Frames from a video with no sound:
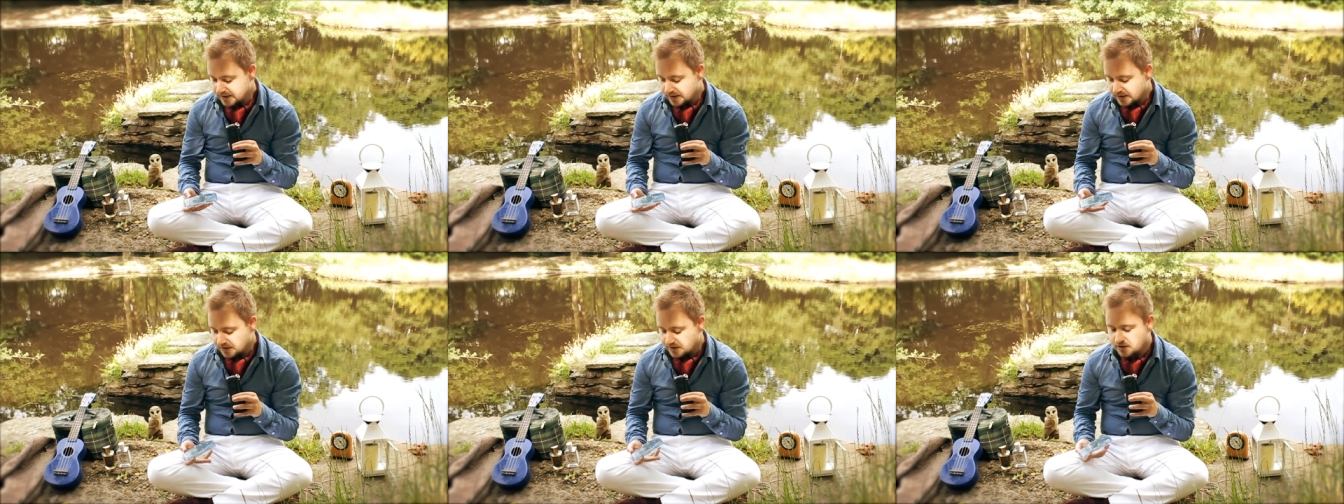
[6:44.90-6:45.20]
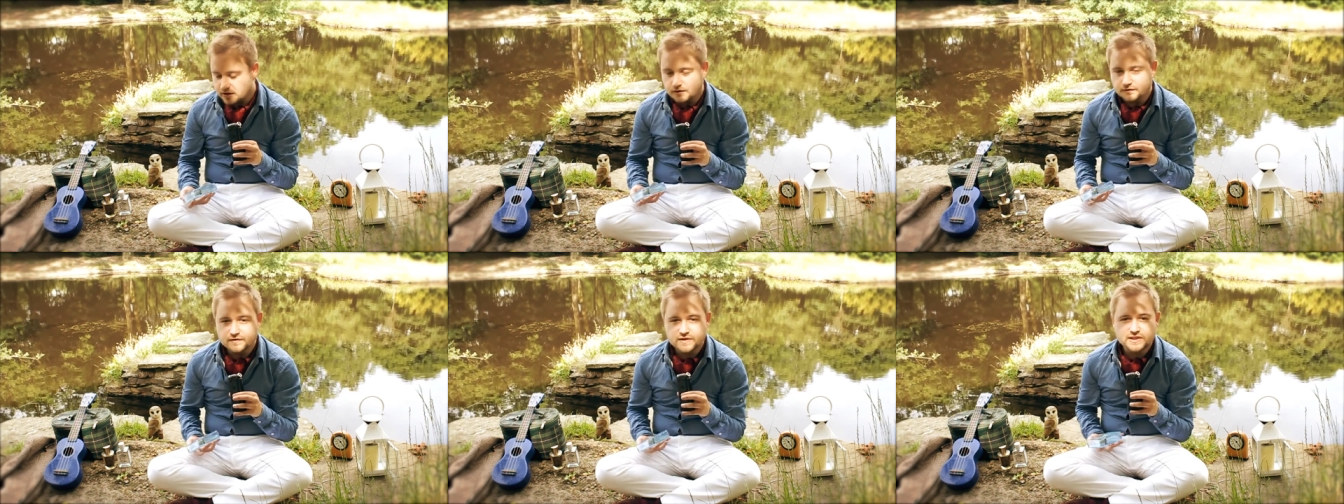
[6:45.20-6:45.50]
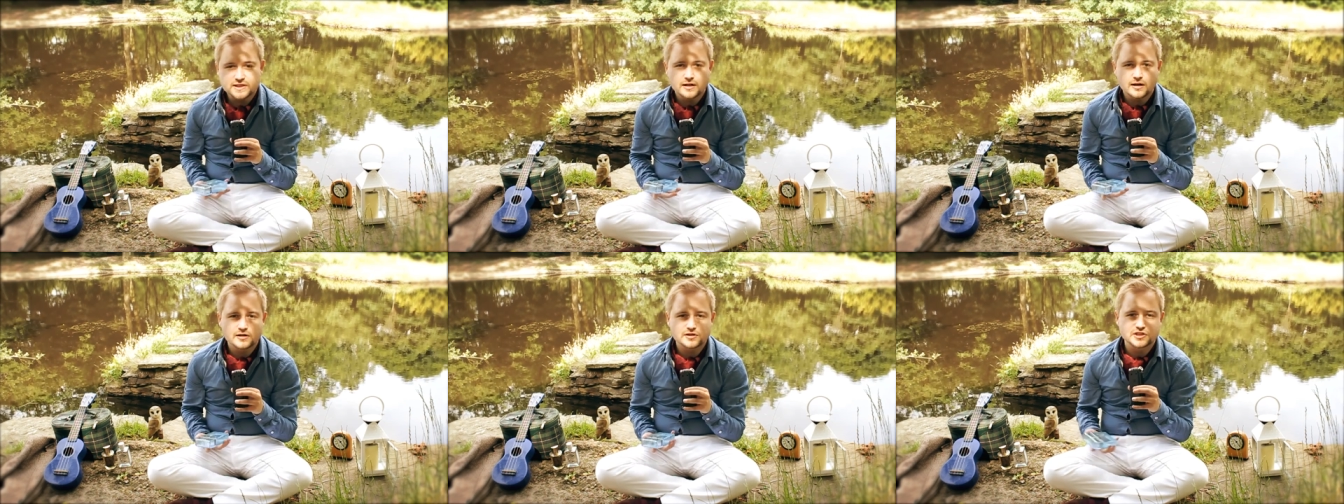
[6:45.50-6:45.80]
So
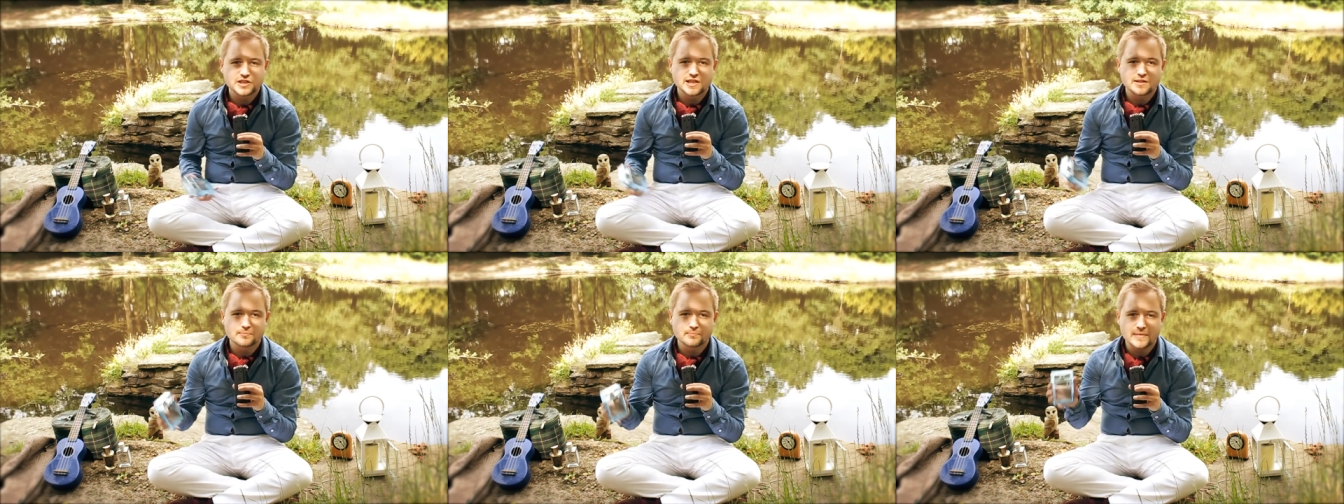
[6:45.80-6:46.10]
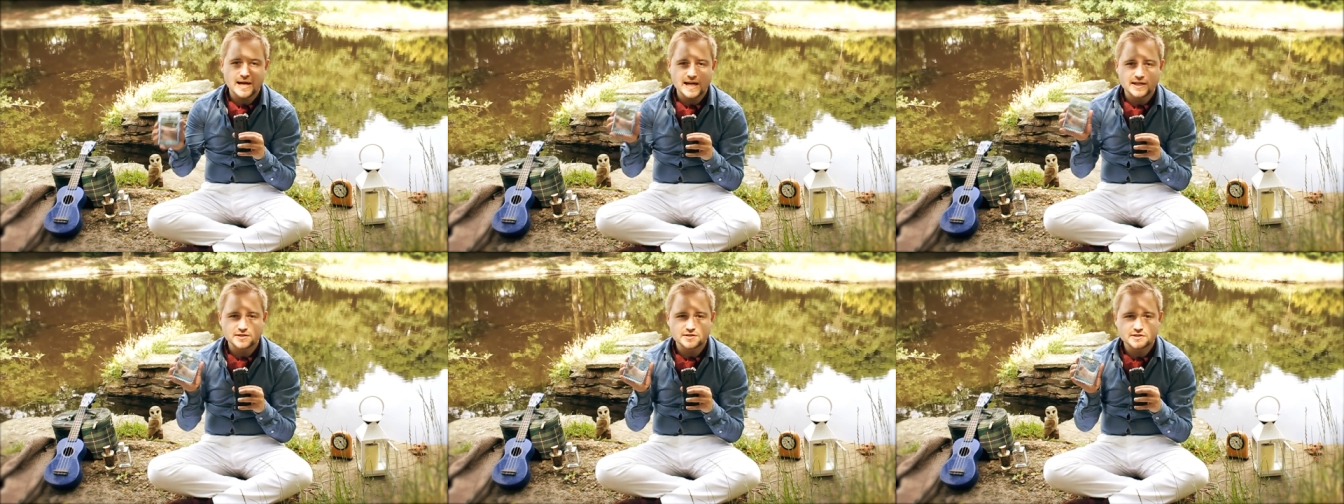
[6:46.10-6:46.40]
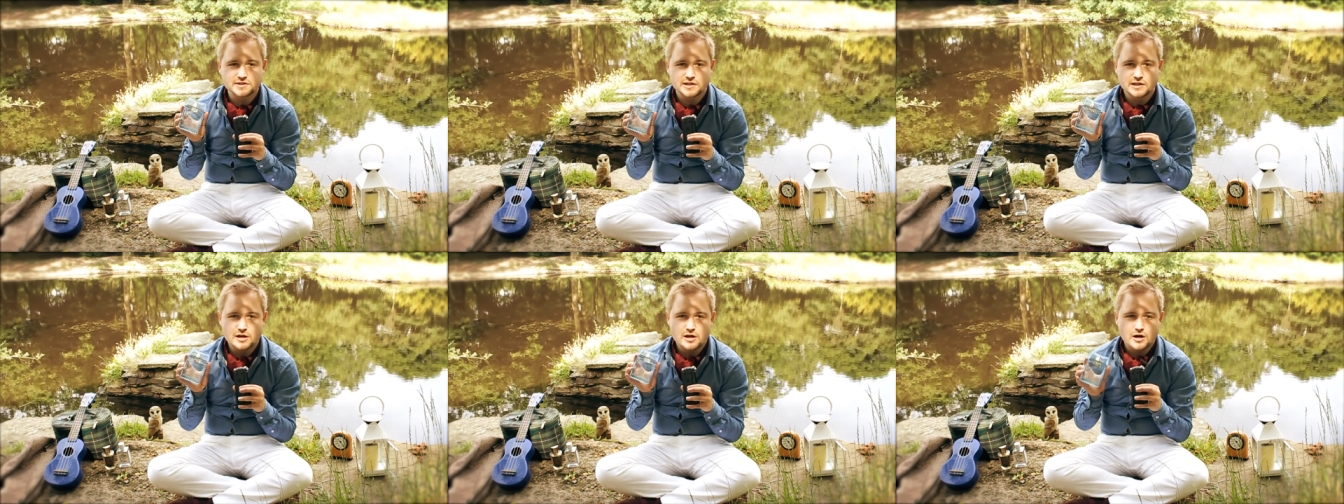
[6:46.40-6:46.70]
Versace
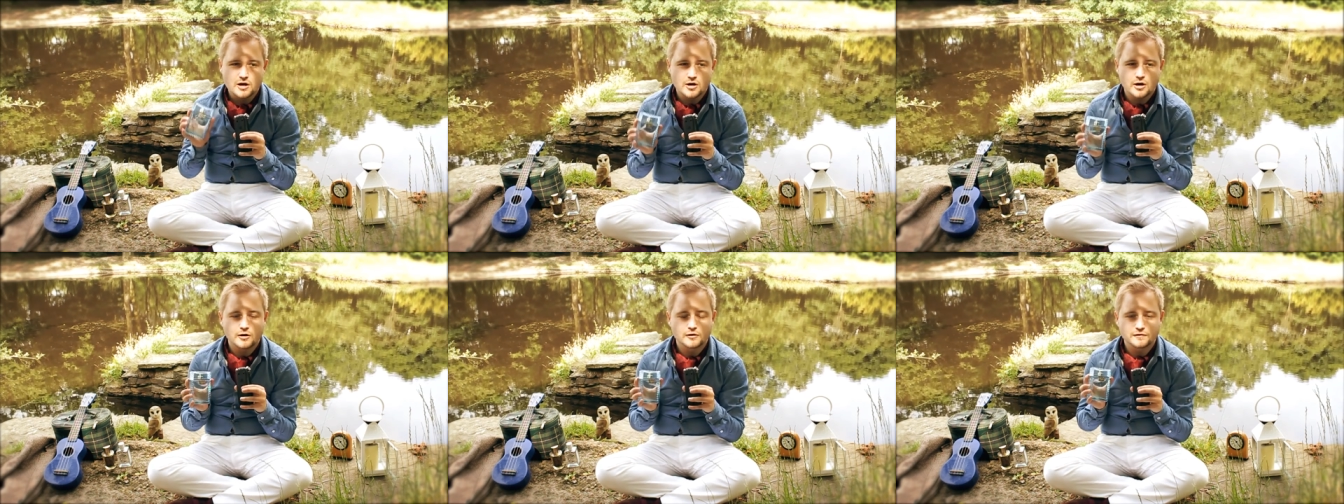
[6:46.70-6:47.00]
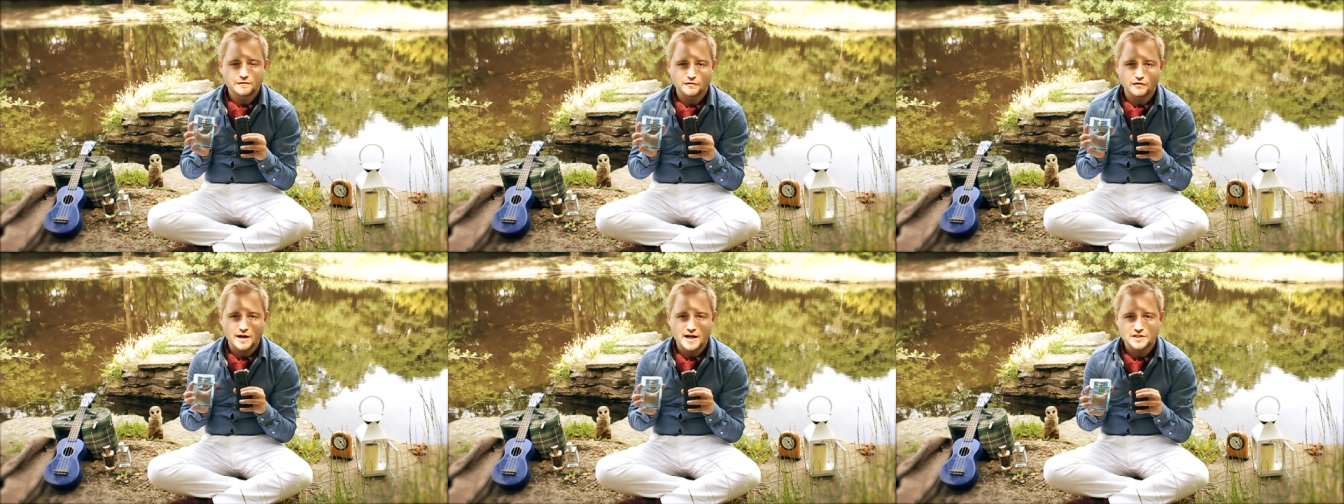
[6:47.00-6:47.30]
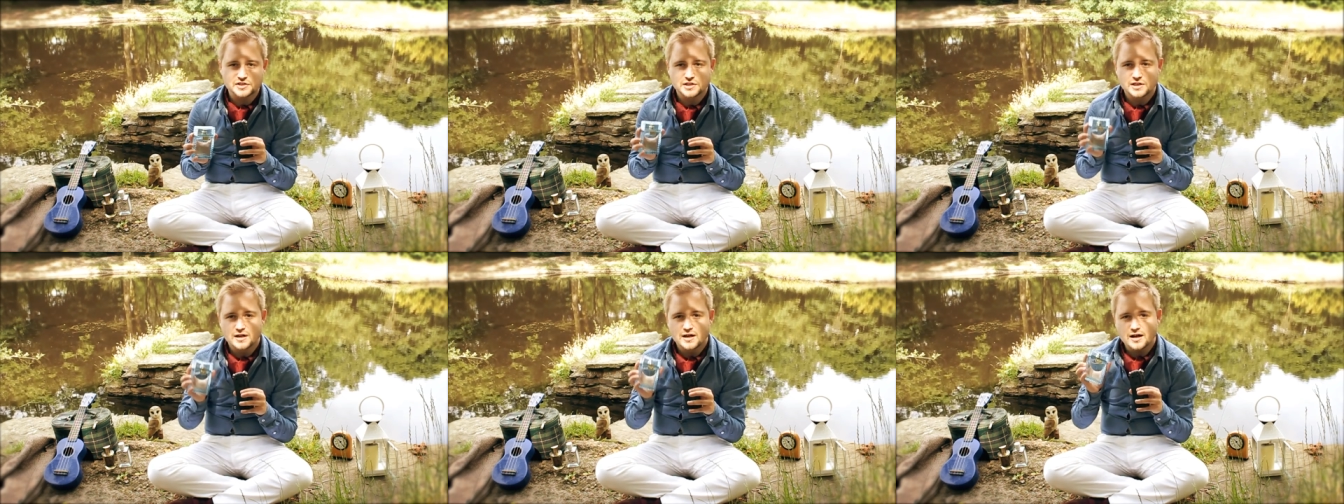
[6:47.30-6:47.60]
Man's Eau
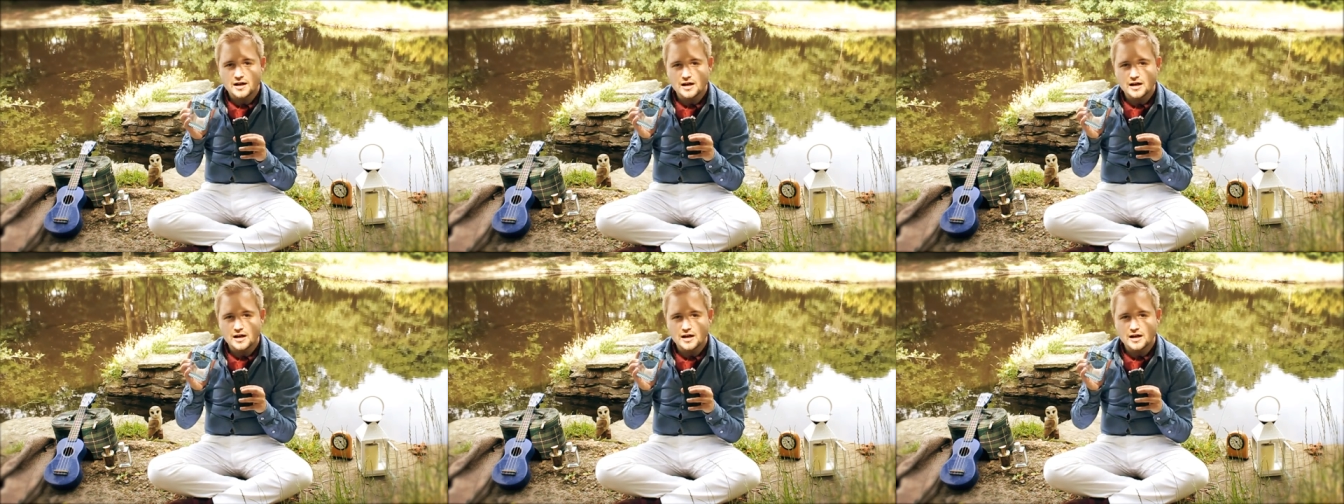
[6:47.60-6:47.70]
Fraîche